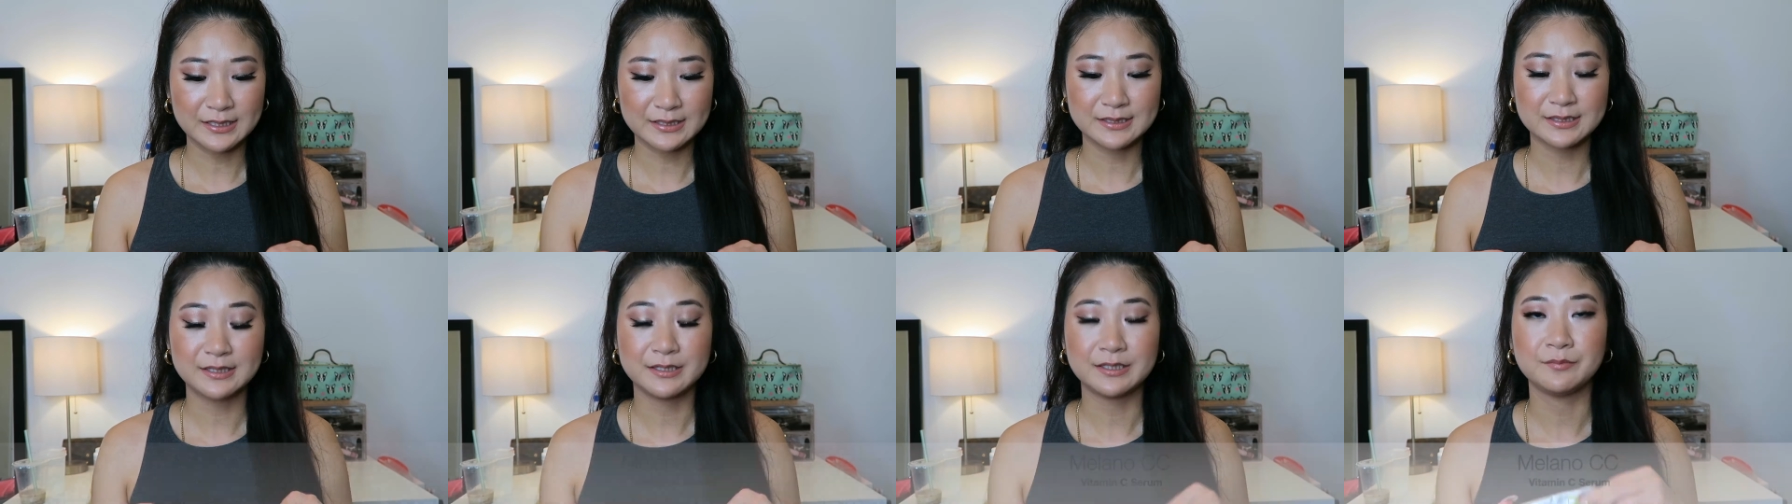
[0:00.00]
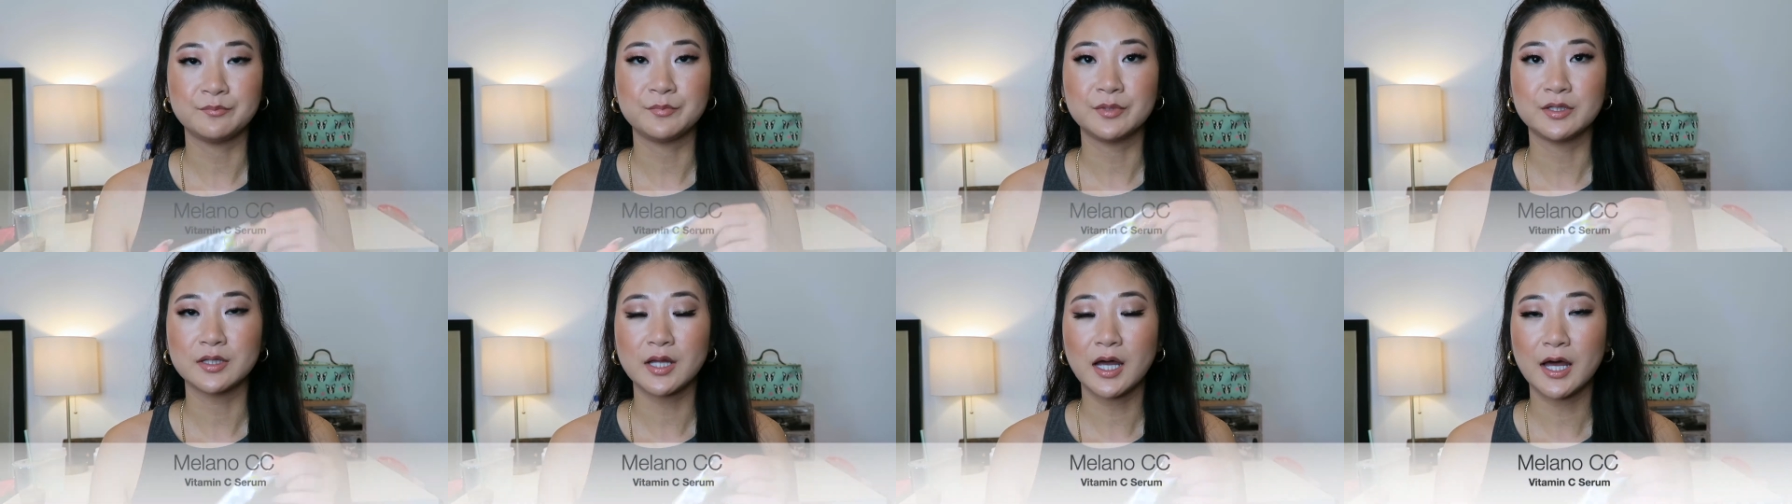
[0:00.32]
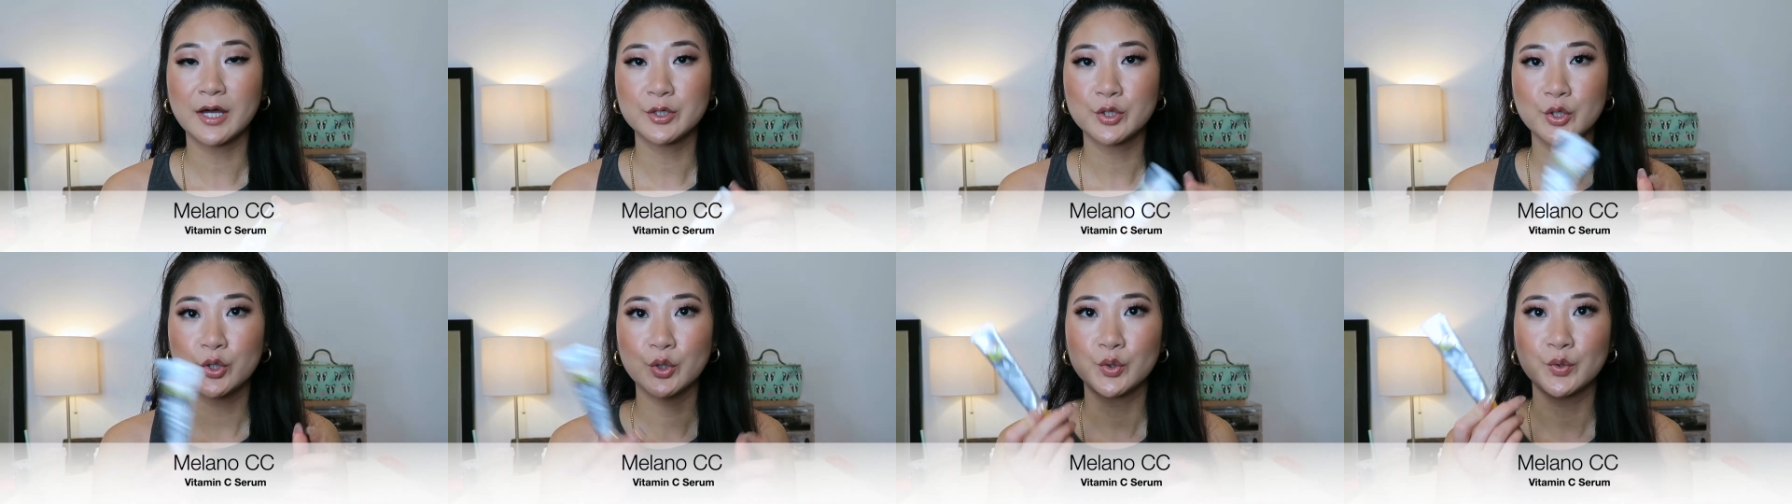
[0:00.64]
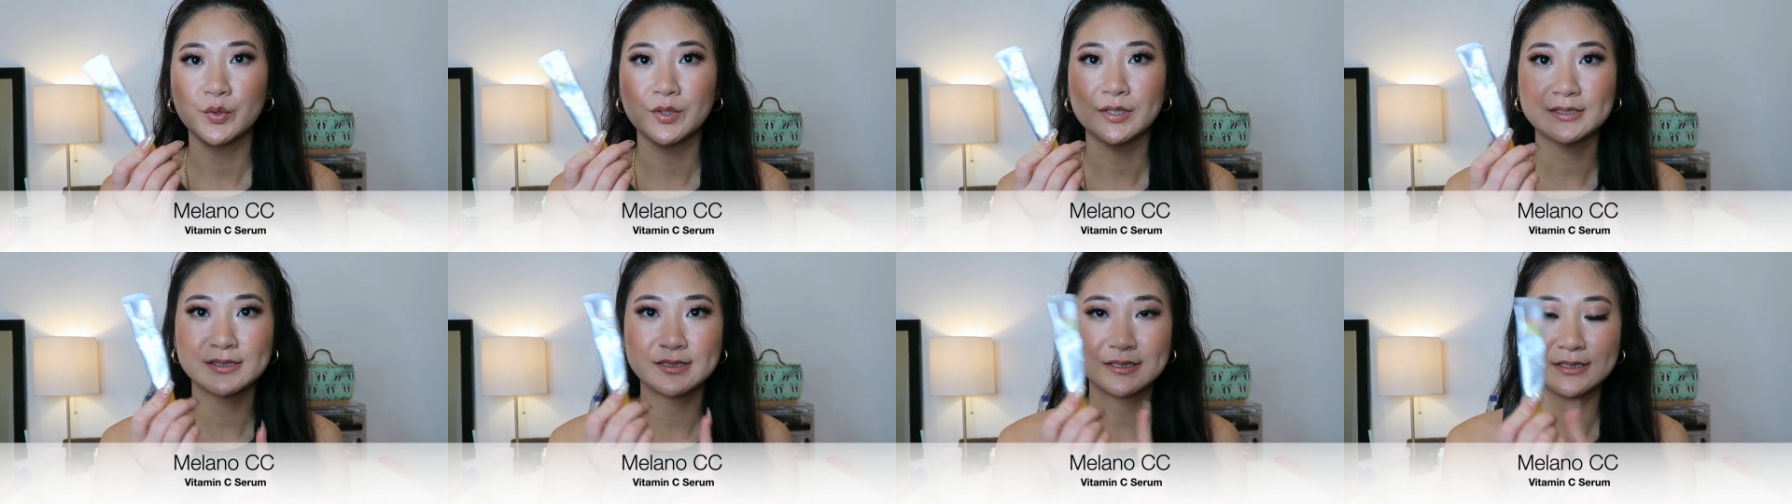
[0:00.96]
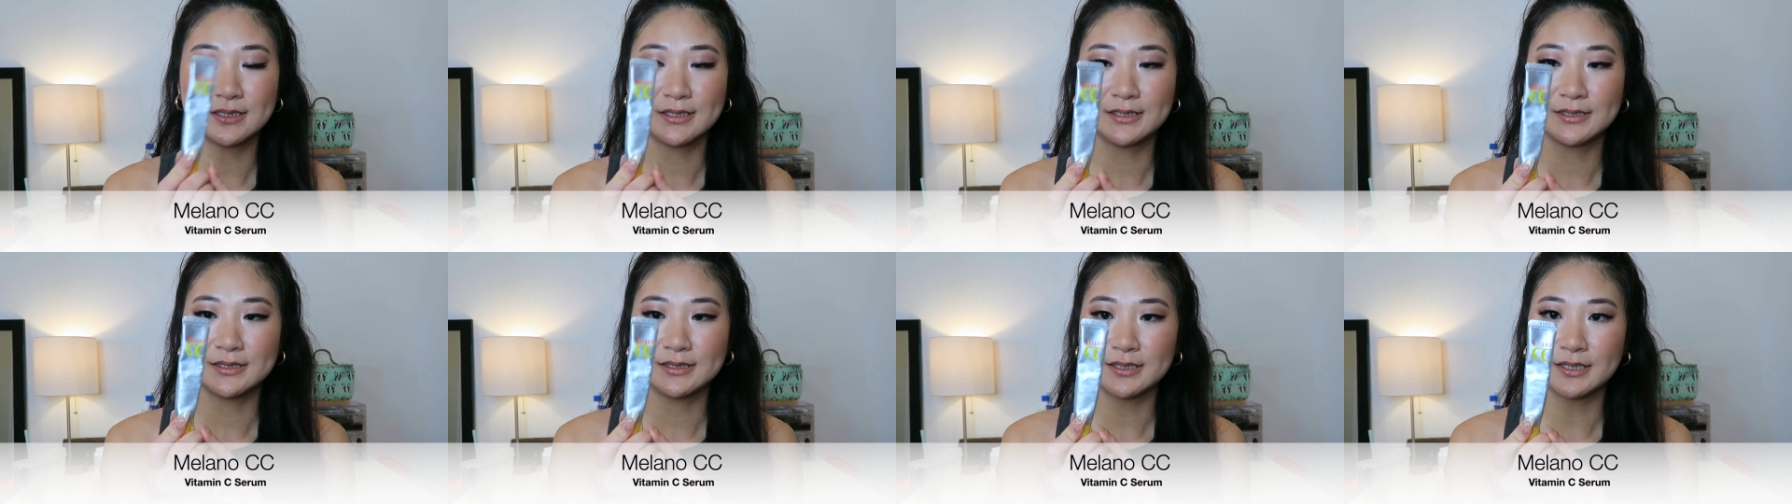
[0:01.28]
is the Melano
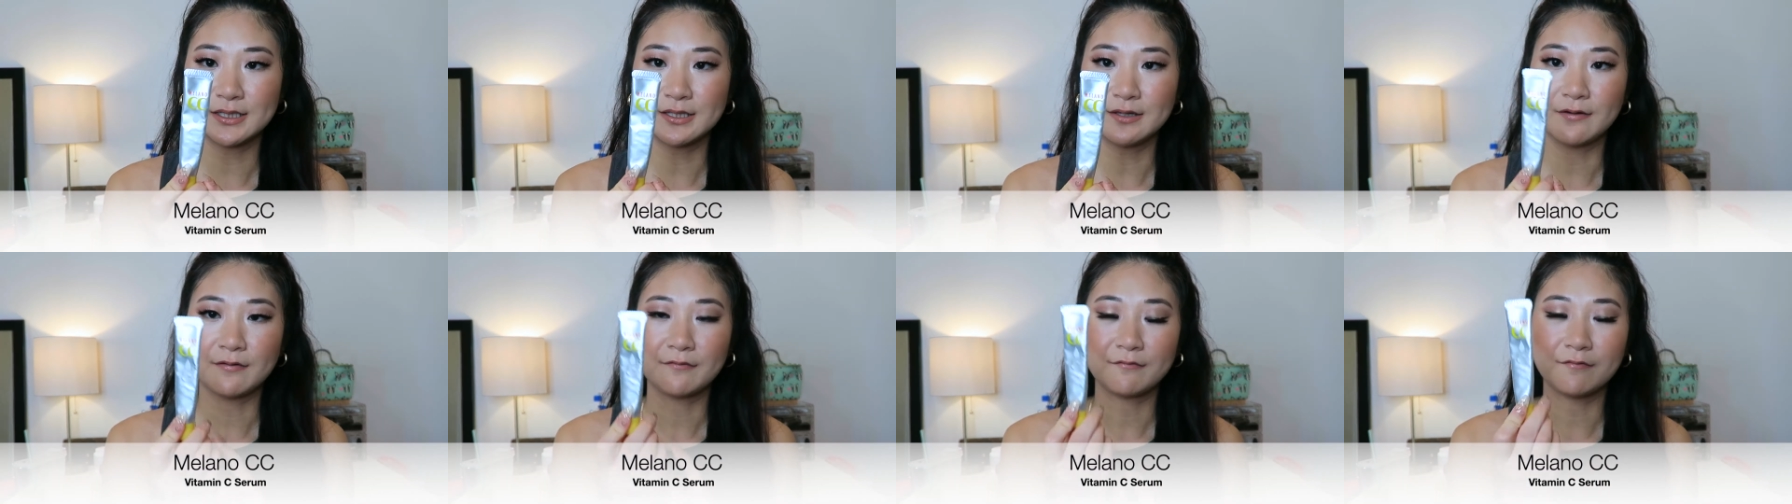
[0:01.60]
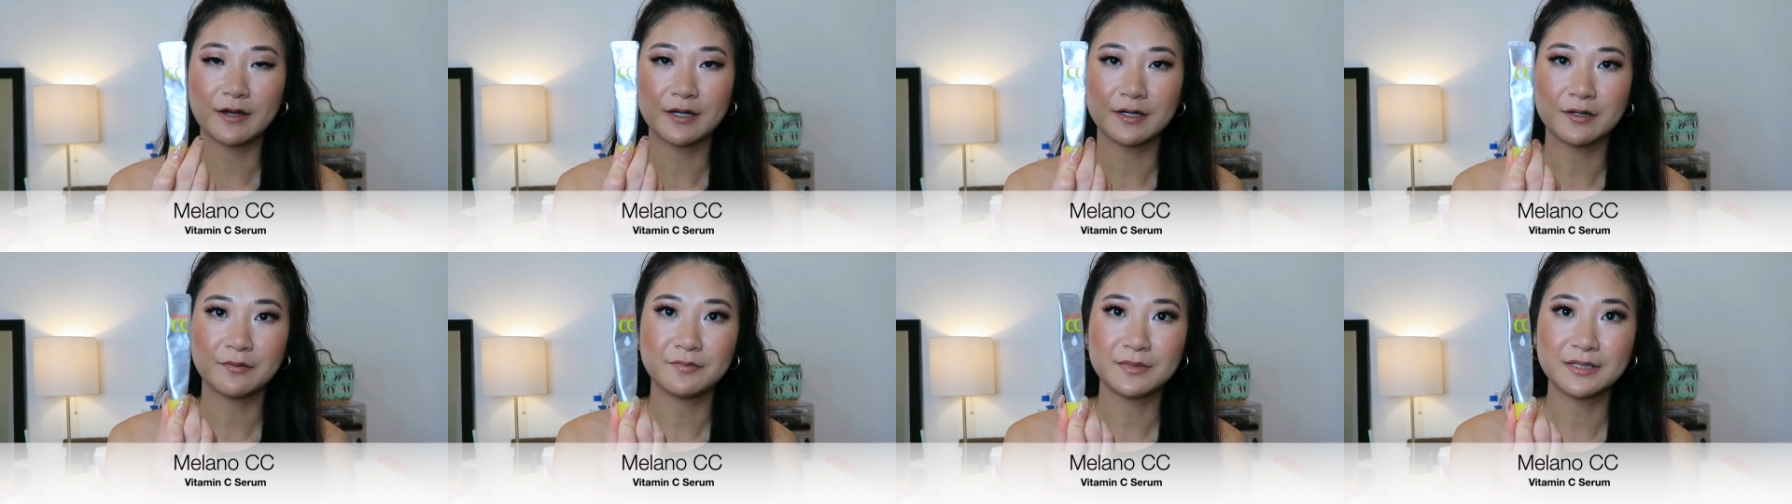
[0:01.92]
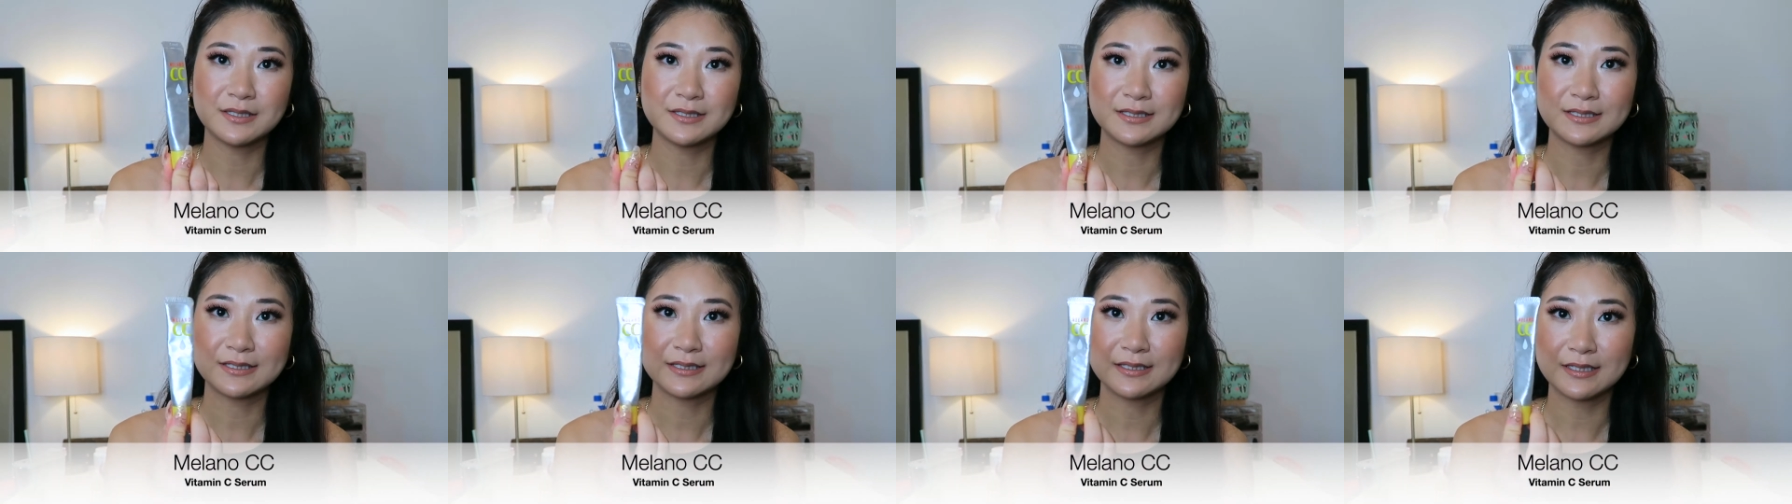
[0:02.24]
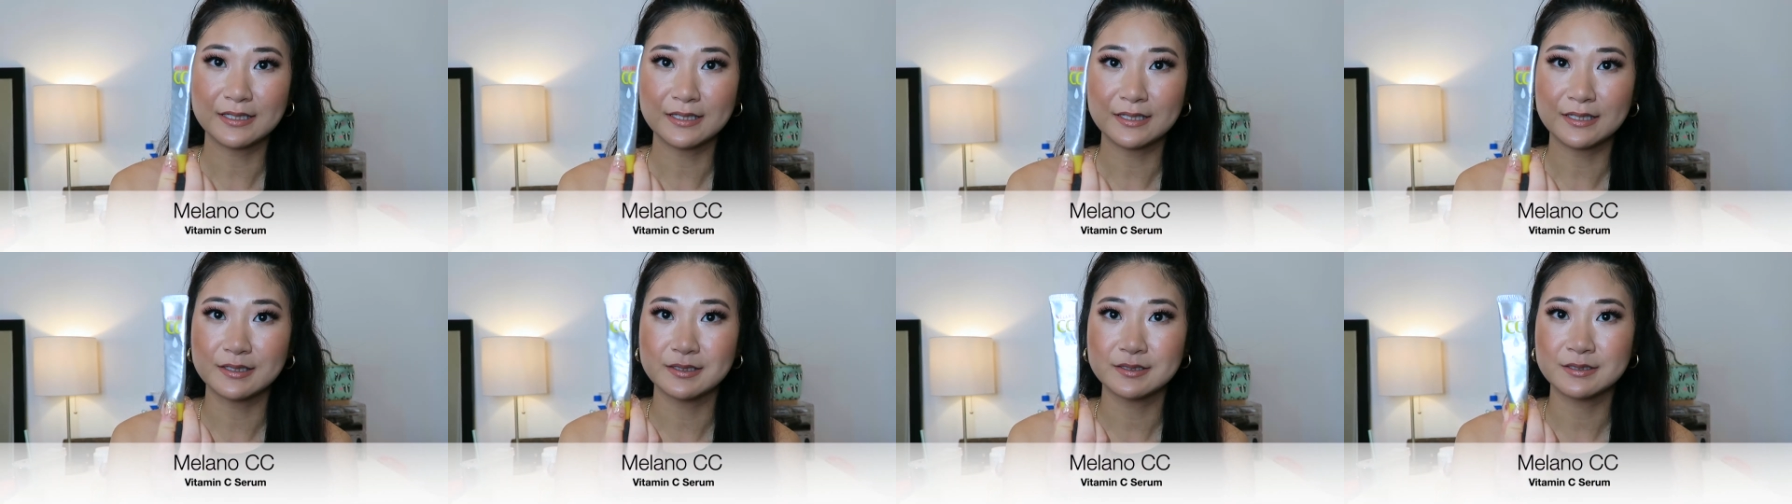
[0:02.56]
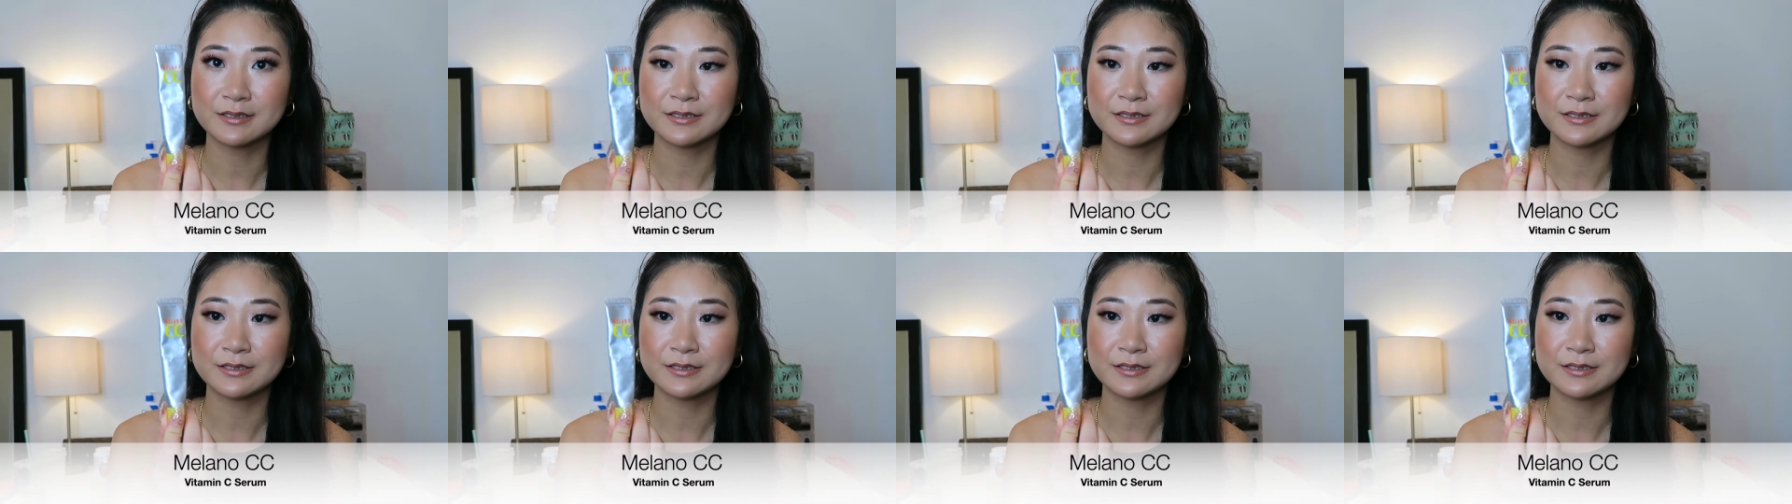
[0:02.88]
CC Vitamin C